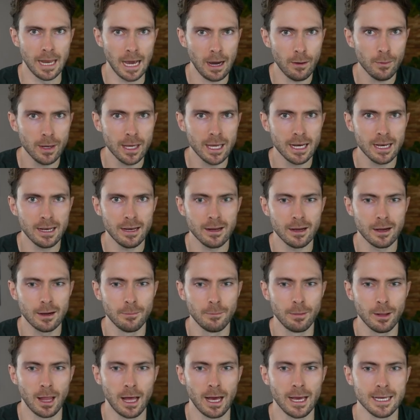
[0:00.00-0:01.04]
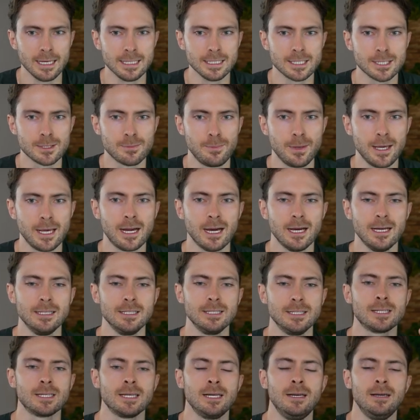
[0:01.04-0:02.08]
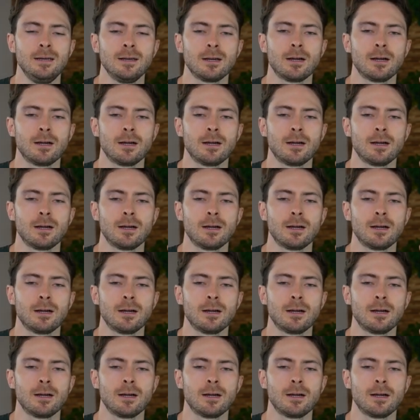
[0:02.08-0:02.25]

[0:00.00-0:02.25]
Now we get into compliance, because